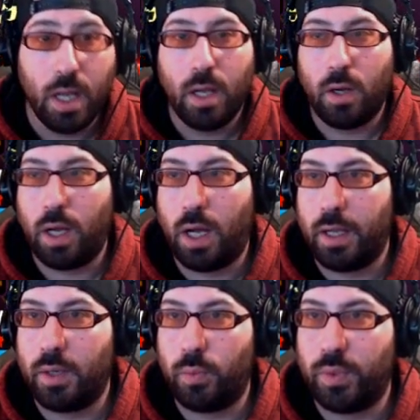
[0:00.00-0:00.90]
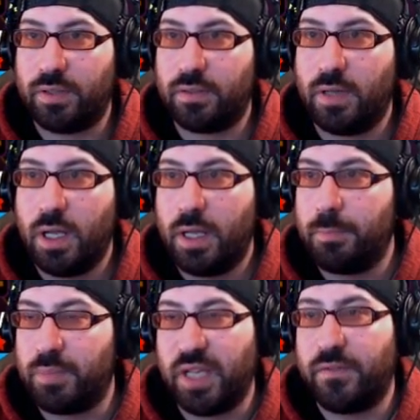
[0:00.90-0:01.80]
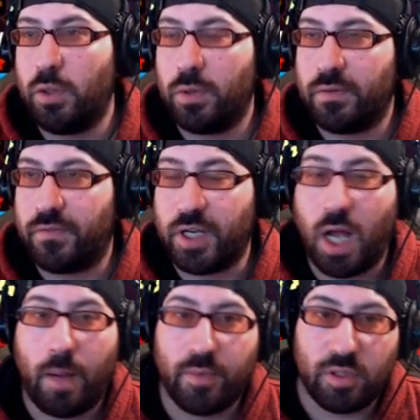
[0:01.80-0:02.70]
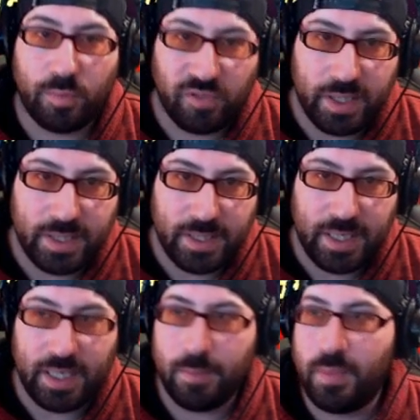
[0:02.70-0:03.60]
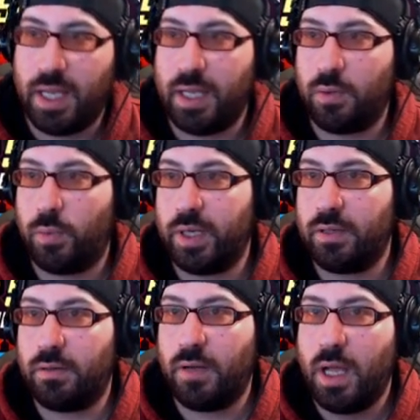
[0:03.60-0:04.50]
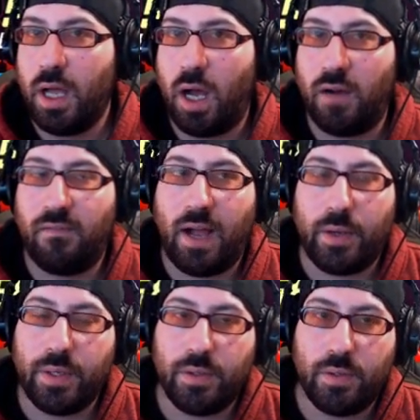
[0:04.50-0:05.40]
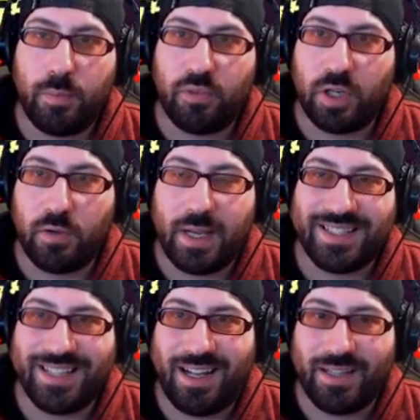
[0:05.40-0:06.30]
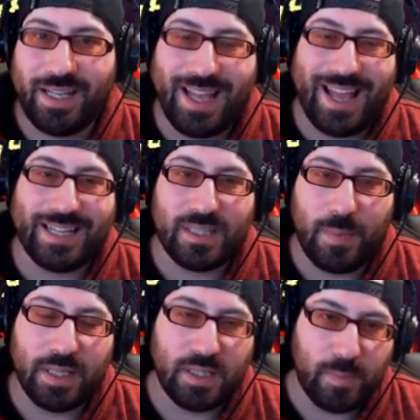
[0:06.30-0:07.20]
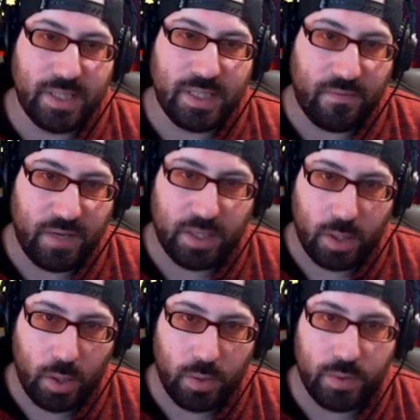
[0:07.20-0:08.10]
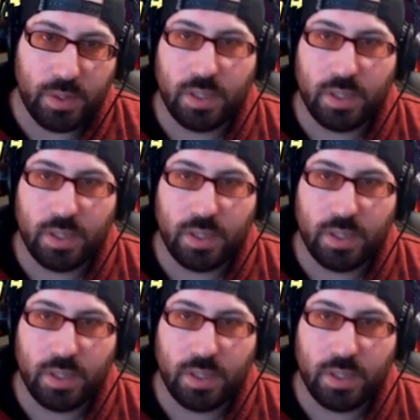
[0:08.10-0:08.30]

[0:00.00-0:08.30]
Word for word: Uh, it will give you a phenomenal blitz team. It will allow you to progress on the X-Men specific nodes